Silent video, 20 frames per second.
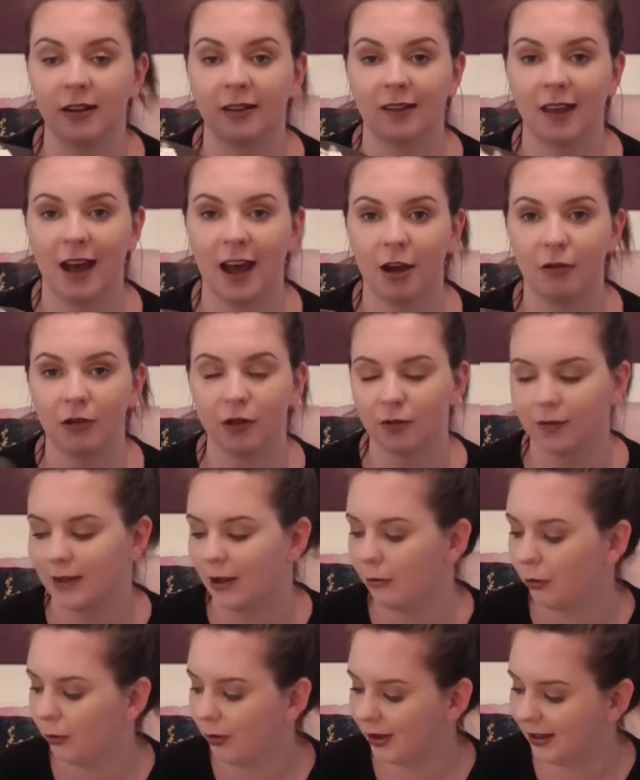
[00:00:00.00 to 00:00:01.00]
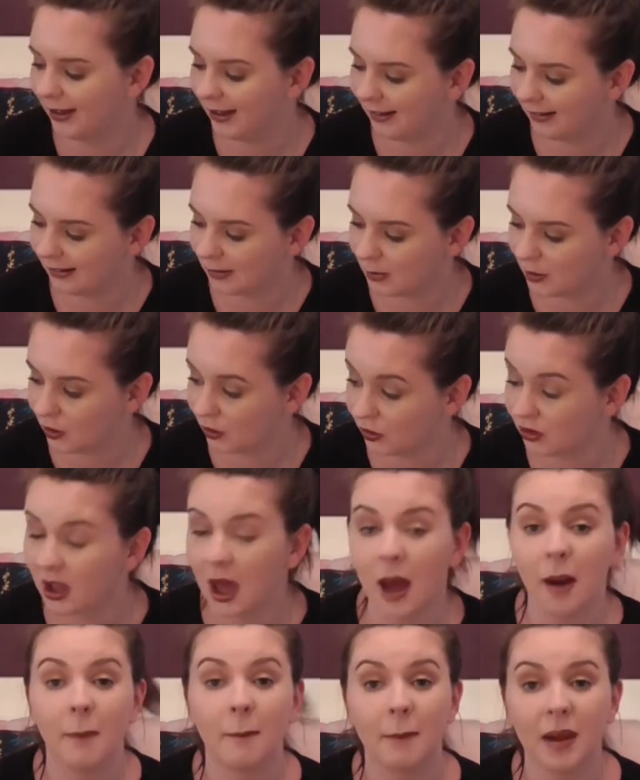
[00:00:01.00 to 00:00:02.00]
It's the iris flower one. It smells
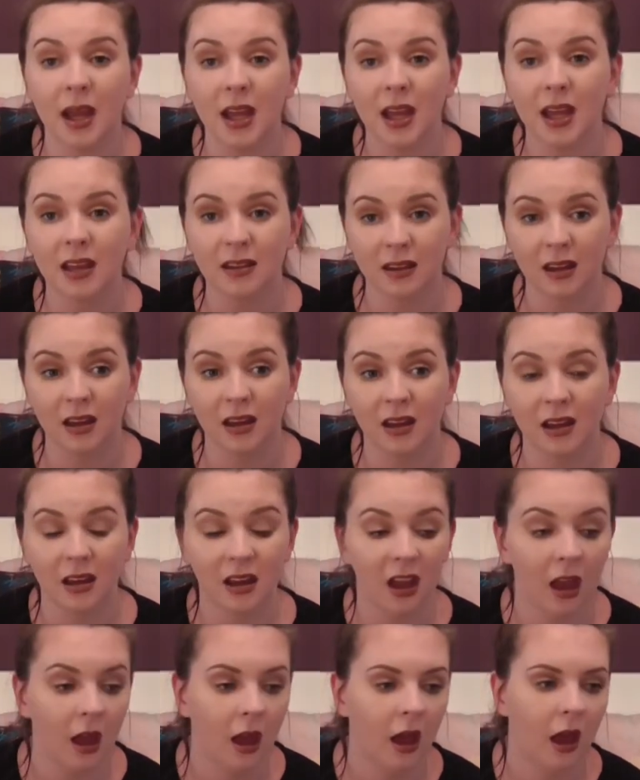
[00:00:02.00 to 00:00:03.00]
amazing.